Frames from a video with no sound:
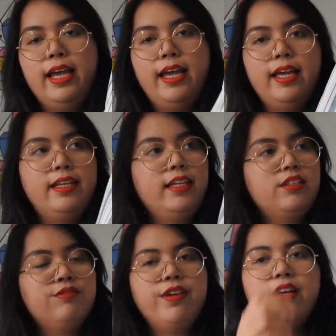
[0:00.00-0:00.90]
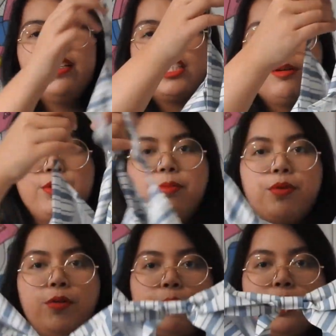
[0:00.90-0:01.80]
And it's very summer
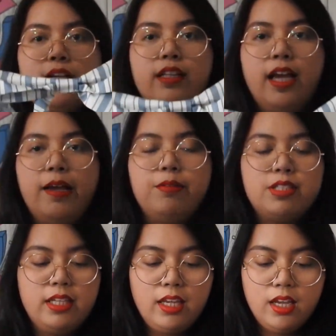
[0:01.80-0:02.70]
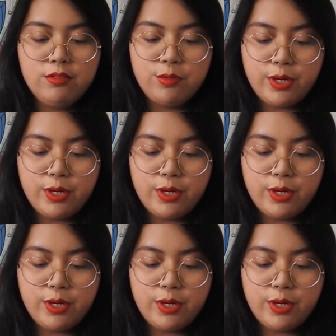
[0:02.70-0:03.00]
appropriate. I was thinking